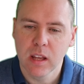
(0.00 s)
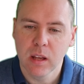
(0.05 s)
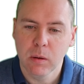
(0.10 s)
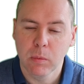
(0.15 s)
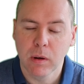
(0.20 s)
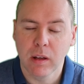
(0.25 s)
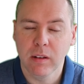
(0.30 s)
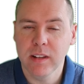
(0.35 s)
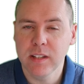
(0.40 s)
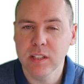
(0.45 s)

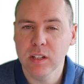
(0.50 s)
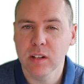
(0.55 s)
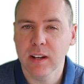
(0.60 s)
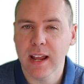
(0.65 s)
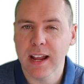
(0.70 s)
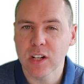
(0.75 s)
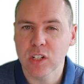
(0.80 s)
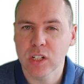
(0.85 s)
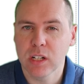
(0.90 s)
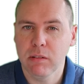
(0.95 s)
well, this could
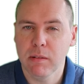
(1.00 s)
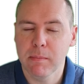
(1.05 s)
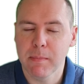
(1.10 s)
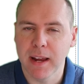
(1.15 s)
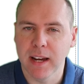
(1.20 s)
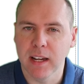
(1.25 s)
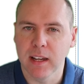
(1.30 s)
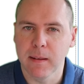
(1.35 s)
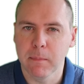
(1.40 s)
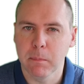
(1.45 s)
actually
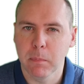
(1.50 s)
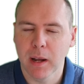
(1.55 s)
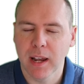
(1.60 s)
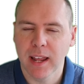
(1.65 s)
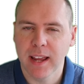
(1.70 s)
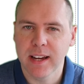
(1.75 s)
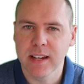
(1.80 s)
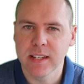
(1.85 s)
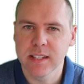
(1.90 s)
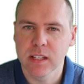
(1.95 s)
remain in
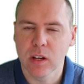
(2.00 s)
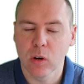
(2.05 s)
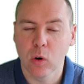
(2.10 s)
place